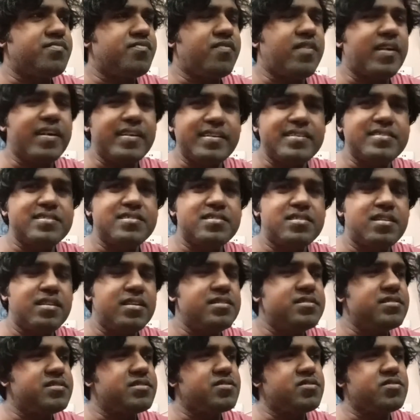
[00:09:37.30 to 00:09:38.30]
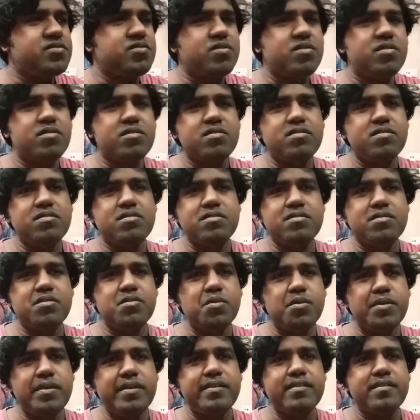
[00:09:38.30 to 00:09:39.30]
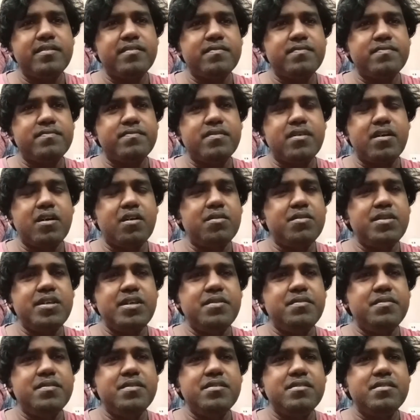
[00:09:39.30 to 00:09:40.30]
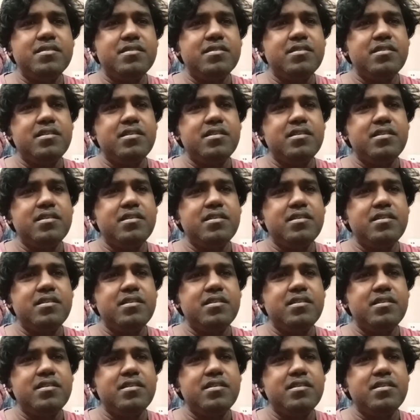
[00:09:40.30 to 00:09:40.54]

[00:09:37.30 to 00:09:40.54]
financially strong or good enough, how he